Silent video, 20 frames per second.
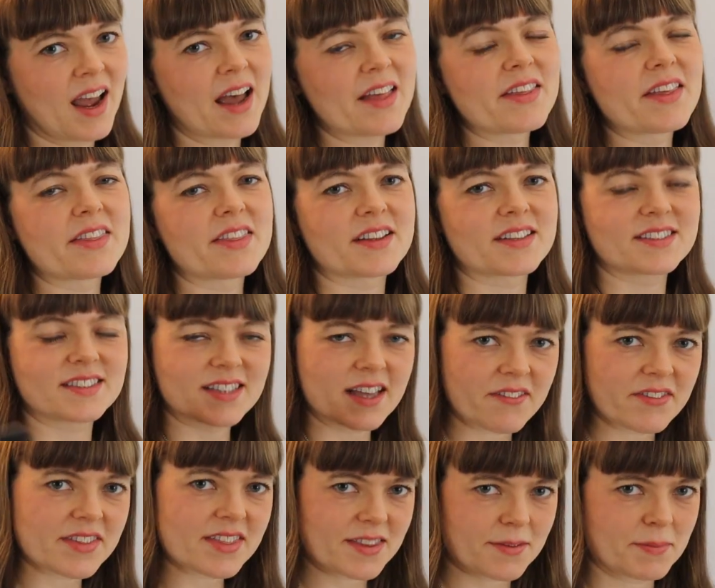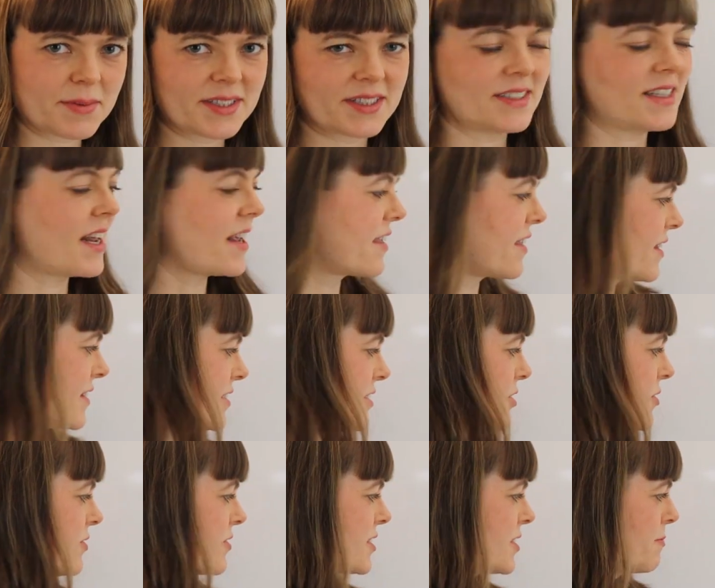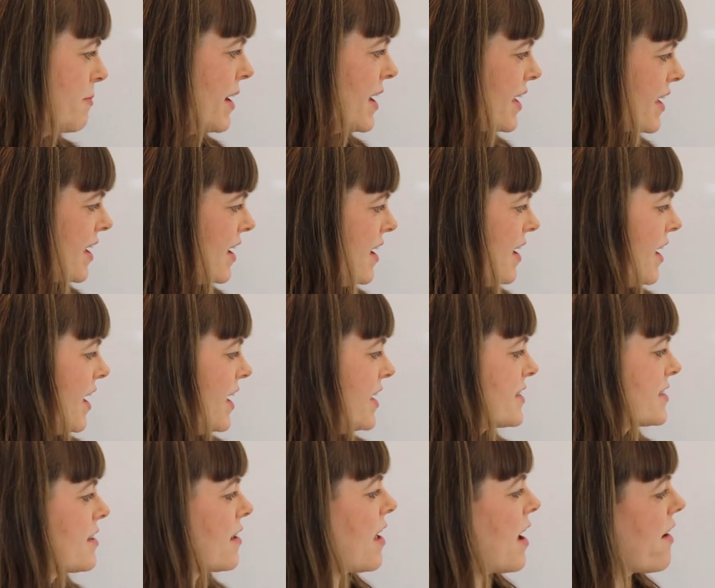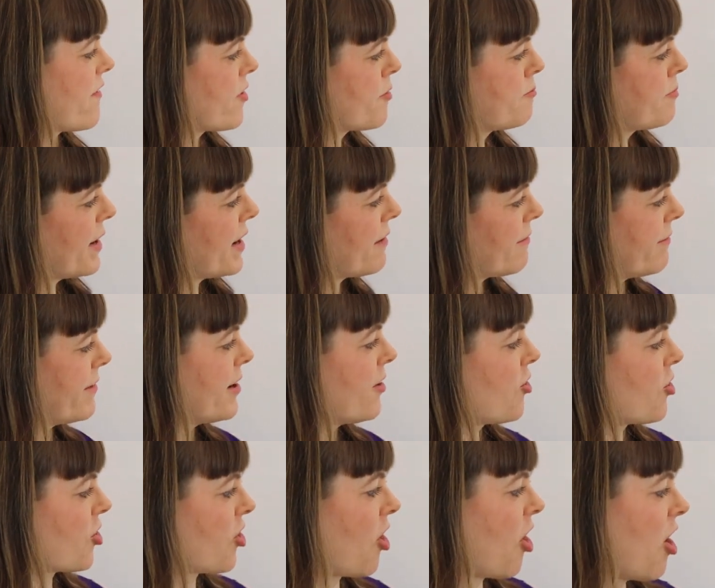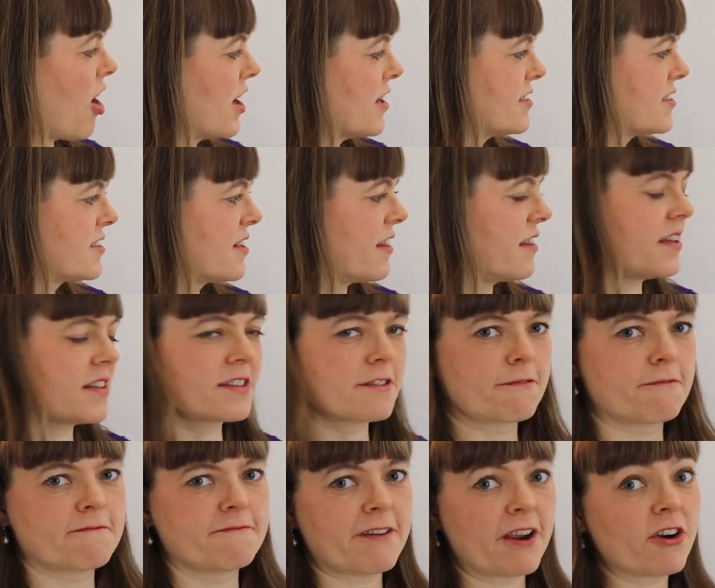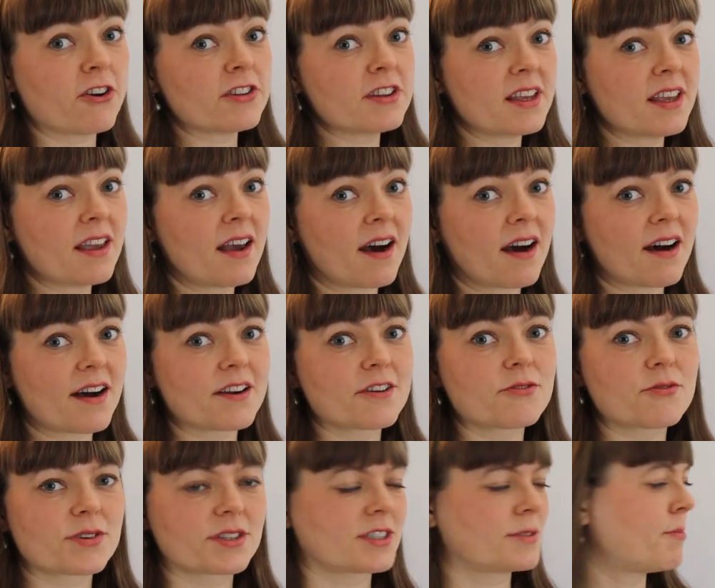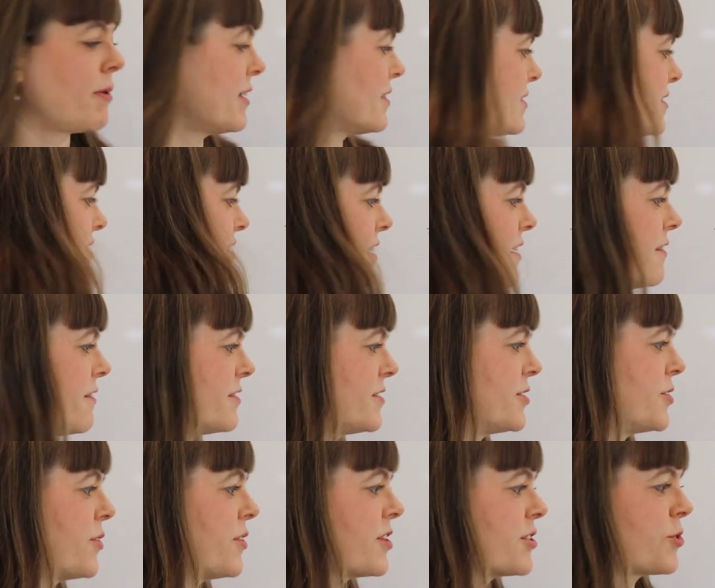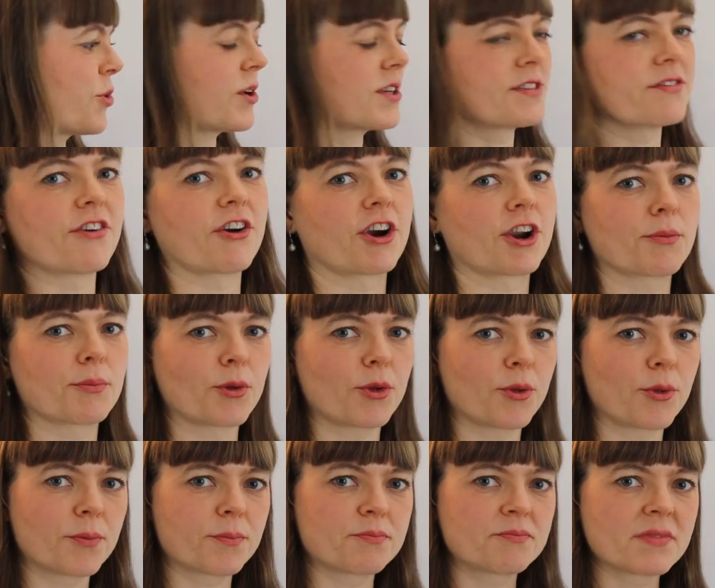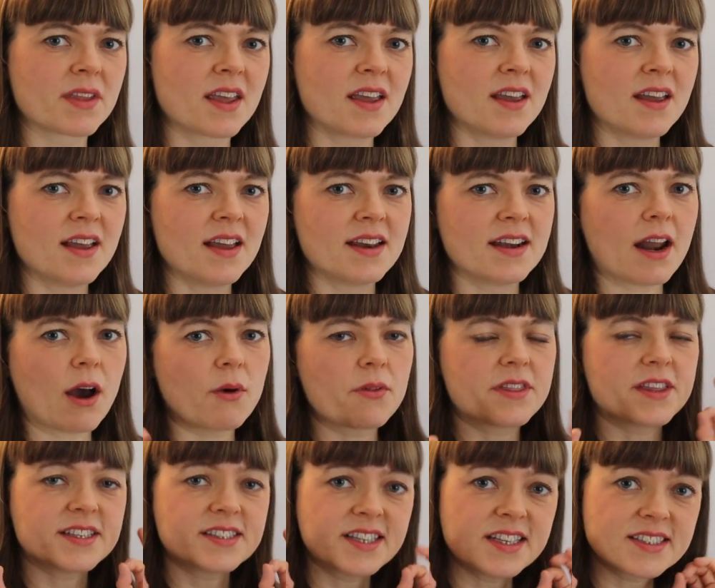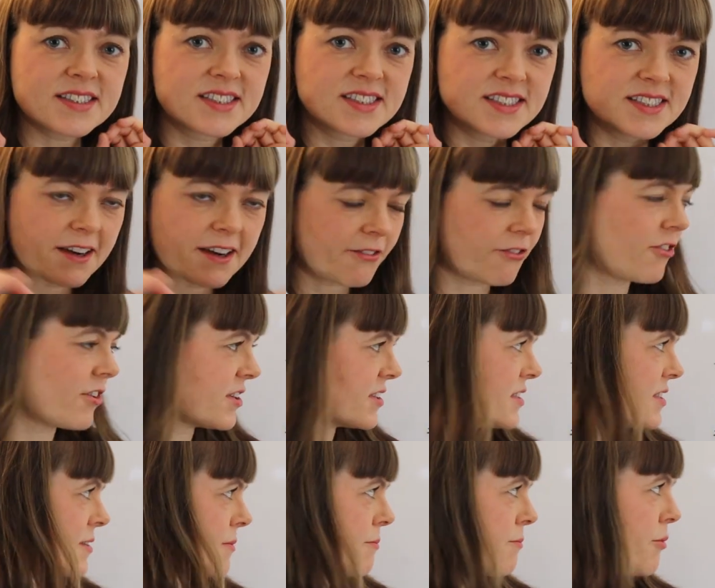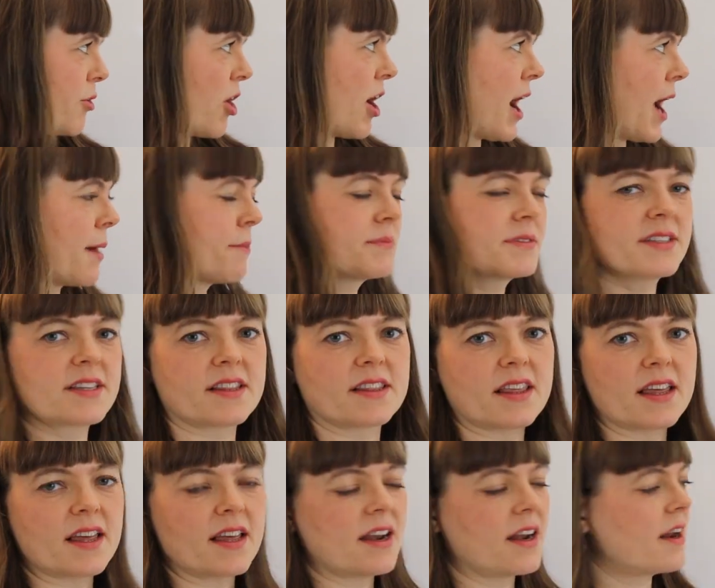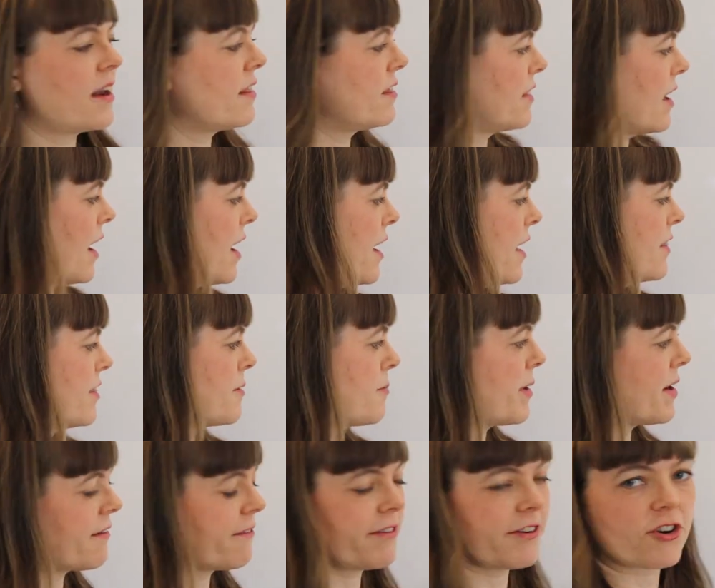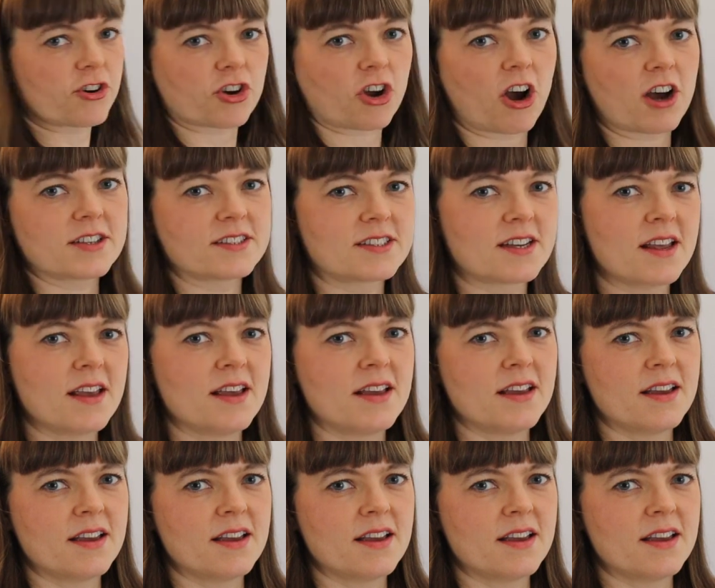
And then the seventh mistake that students make is they'll have a benefit or cost that's fairly unresponsive to the choice variable. Now, this is different perhaps than uh, the benefit or cost